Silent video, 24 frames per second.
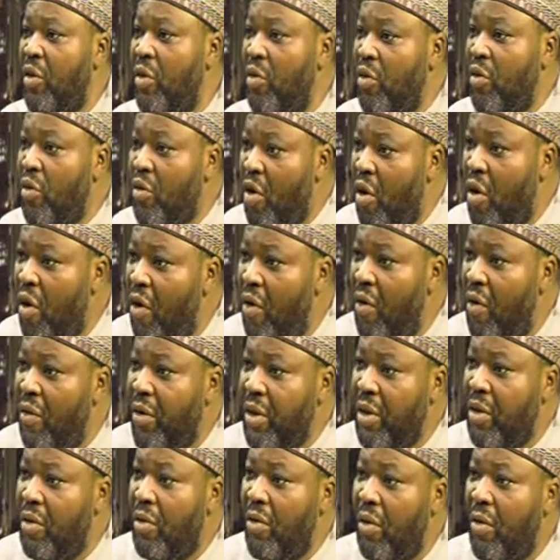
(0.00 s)
No,
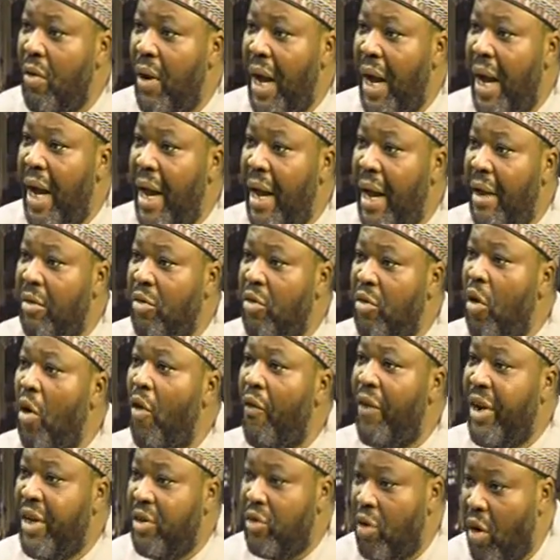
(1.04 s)
you know, no
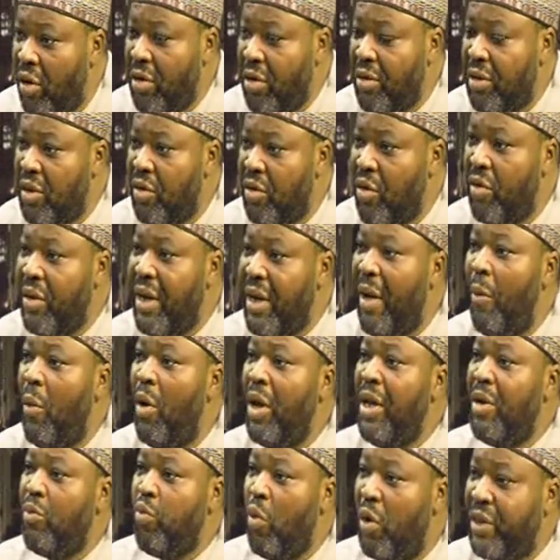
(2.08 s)
return, you know,
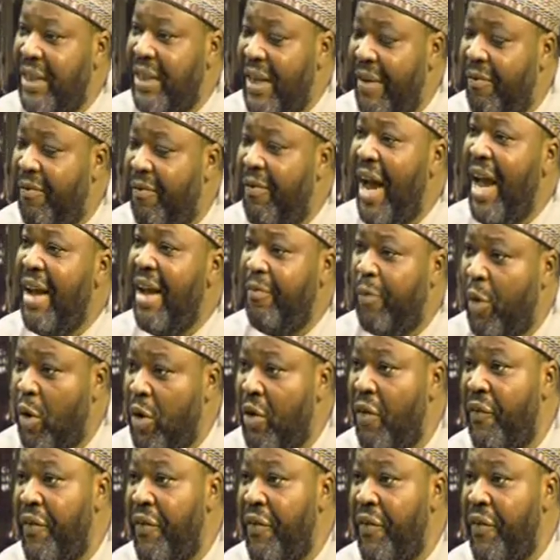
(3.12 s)
it was a fight for the